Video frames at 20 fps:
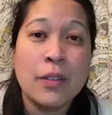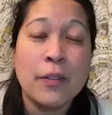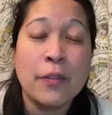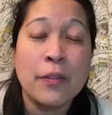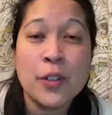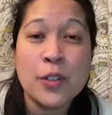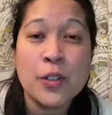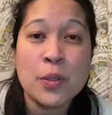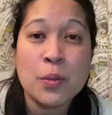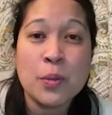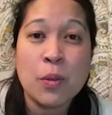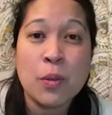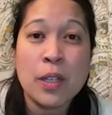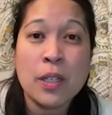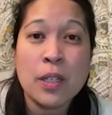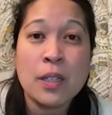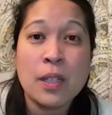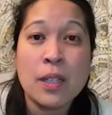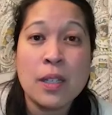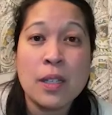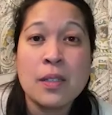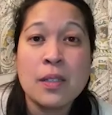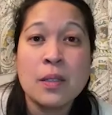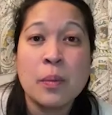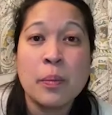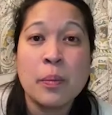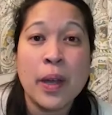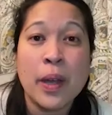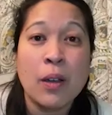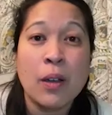the first one is
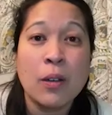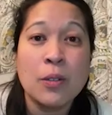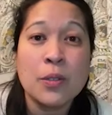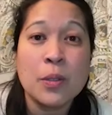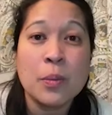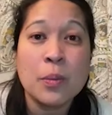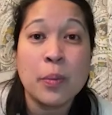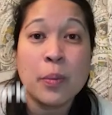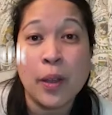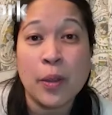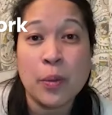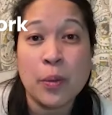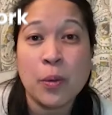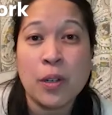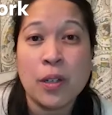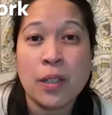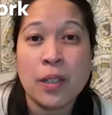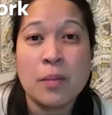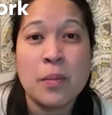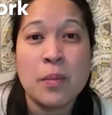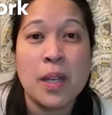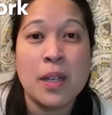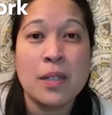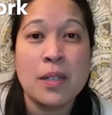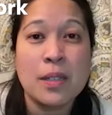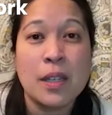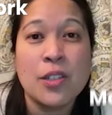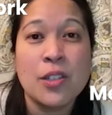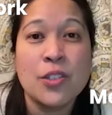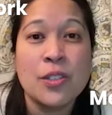about breathwork and
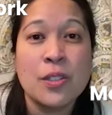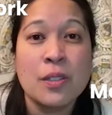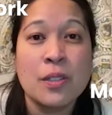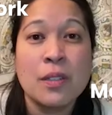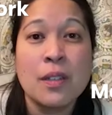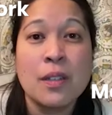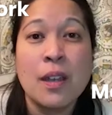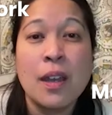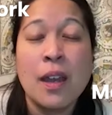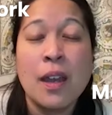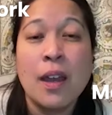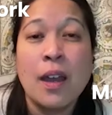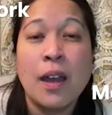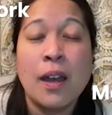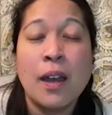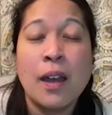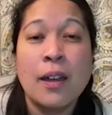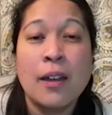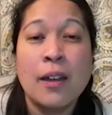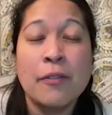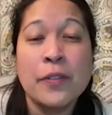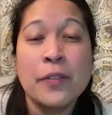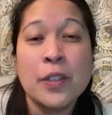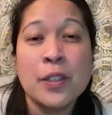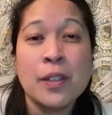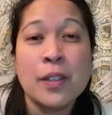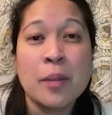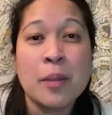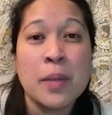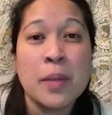meditation. I feel like